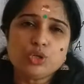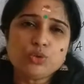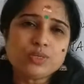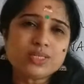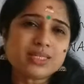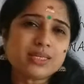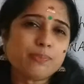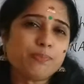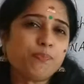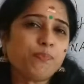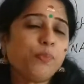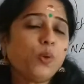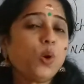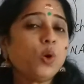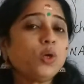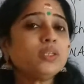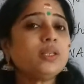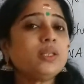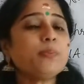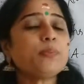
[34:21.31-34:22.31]
to
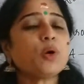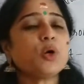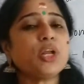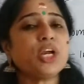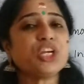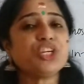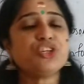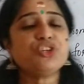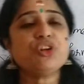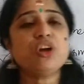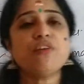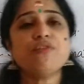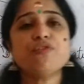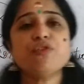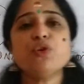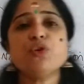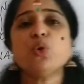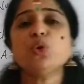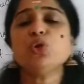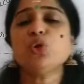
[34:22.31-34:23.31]
support the production
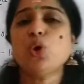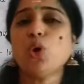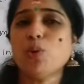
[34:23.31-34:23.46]
of growth